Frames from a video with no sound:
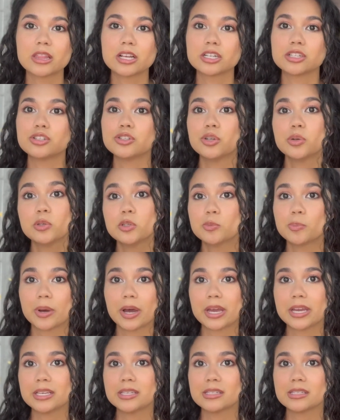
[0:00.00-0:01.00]
There's no
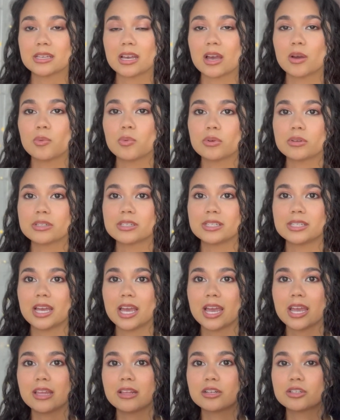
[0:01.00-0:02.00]
spice, I will
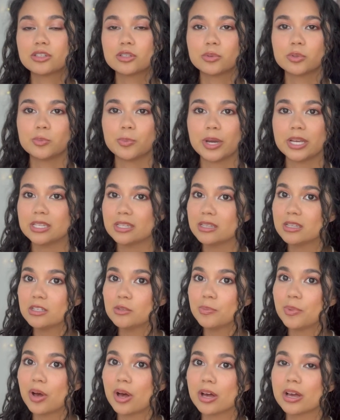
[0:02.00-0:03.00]
say. There's no spice in this
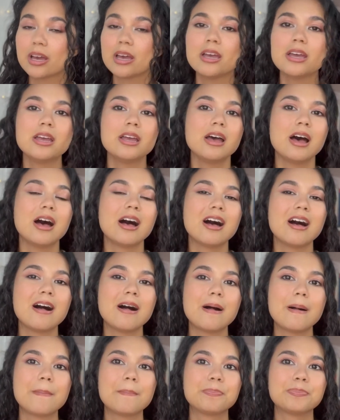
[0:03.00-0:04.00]
book,
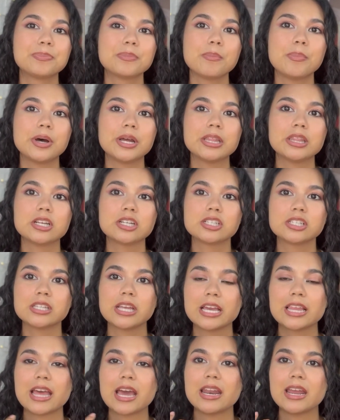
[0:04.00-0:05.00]
but there's
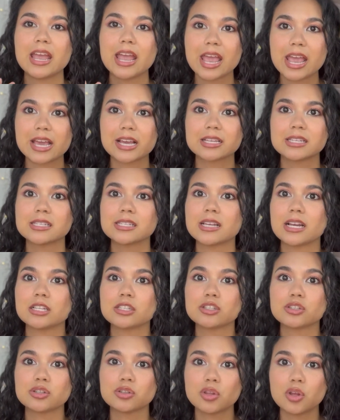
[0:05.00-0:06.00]
like that angst, that
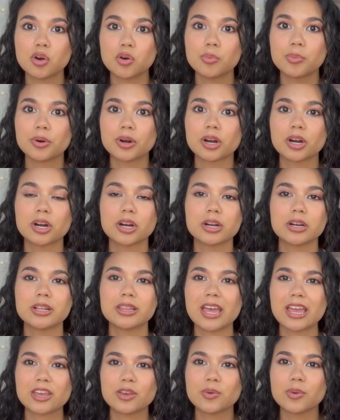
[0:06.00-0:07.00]
slow burn
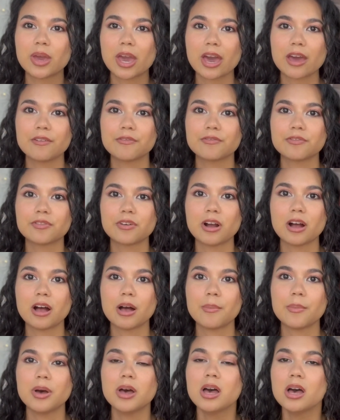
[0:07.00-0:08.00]
that you get
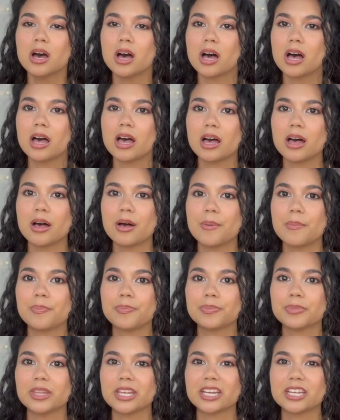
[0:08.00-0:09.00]
from
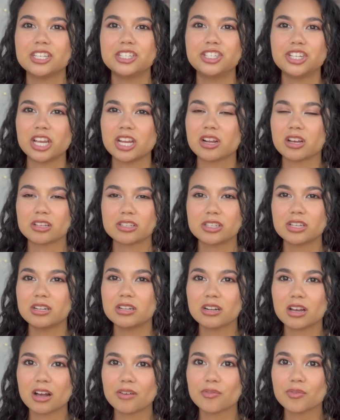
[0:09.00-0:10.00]
like a Jane Austen
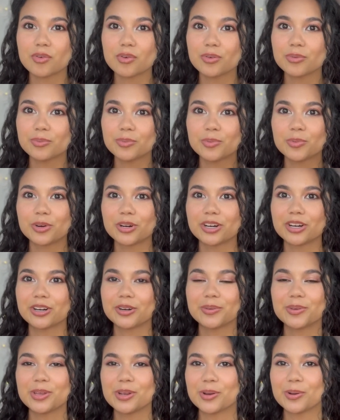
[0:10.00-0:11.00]
novel
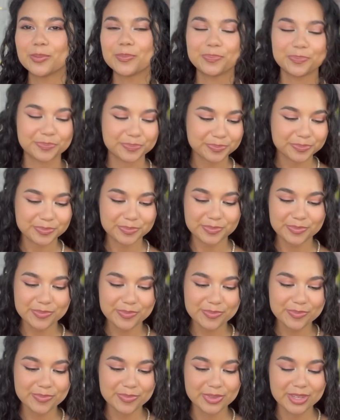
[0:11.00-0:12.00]
where, you know,
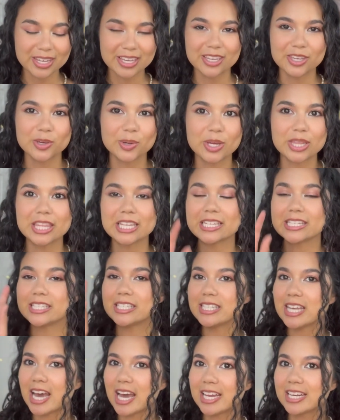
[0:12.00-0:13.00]
you get the
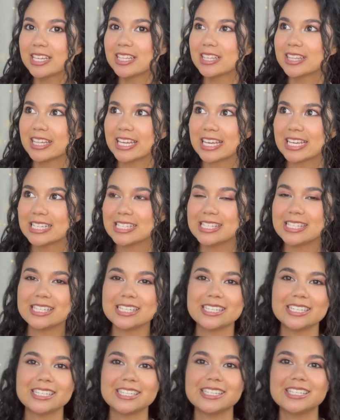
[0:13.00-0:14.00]
side
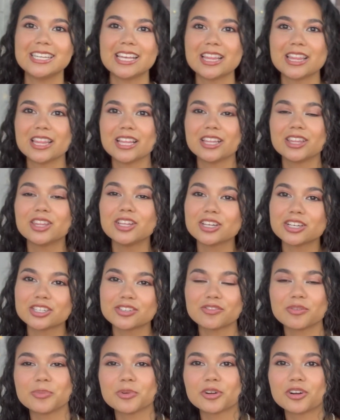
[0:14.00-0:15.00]
glances and the
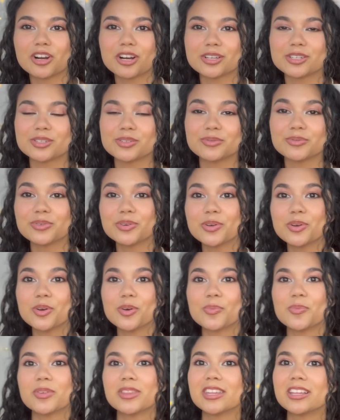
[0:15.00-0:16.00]
looks from across the
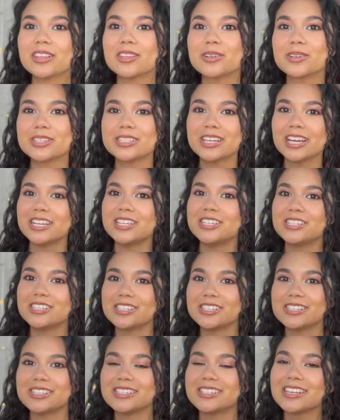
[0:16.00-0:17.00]
room and the little
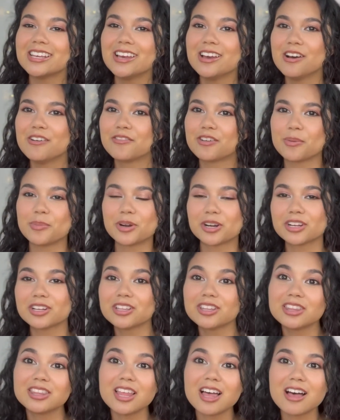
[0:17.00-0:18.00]
touches from her
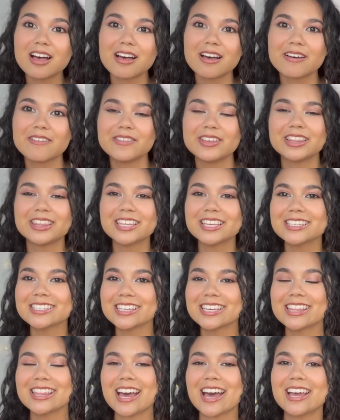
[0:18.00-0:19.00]
glove and things
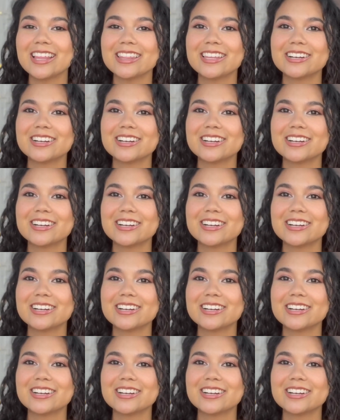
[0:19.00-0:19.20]
like that.